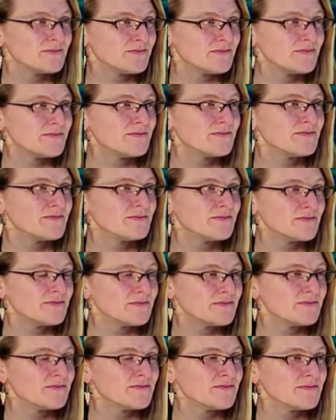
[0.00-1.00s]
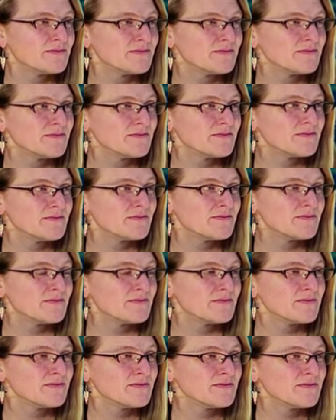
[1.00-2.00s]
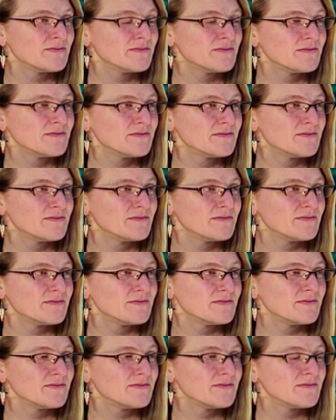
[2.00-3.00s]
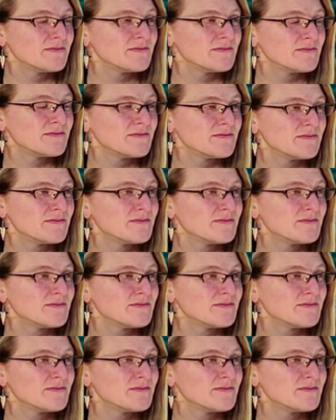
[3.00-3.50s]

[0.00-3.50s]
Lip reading: (silent)